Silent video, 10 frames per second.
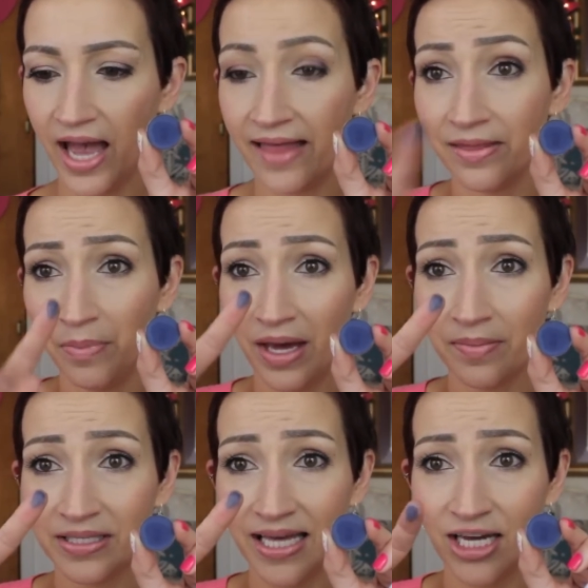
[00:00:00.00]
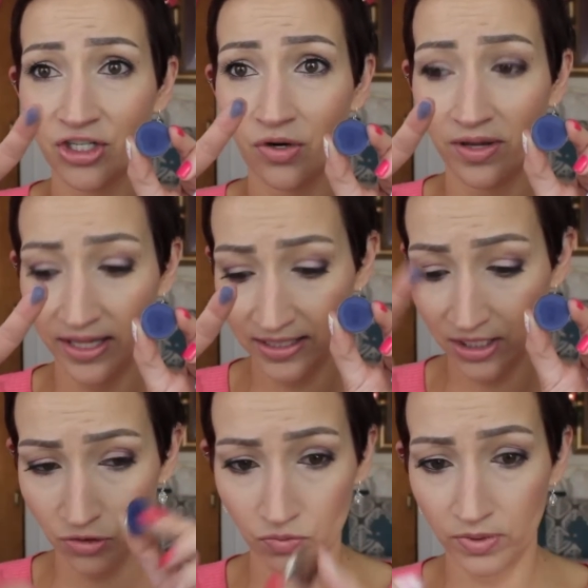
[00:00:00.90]
And the pigmentation on this
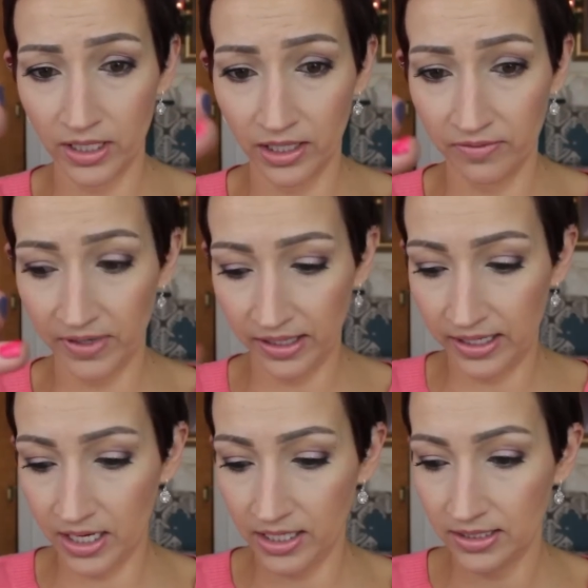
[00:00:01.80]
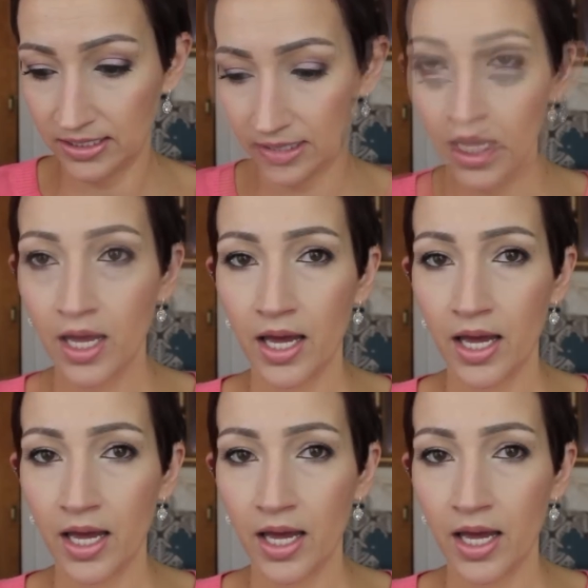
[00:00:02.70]
is really, really nice.